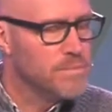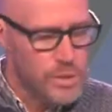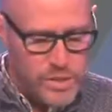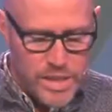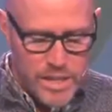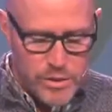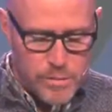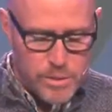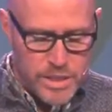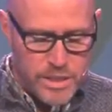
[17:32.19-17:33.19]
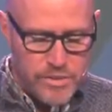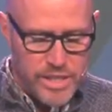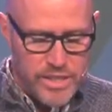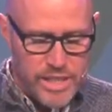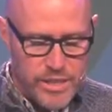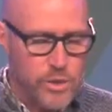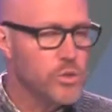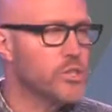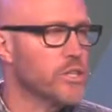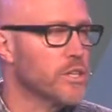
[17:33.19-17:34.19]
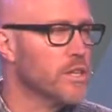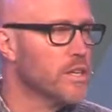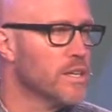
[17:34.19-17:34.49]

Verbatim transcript: Most scholars believe that in that culture,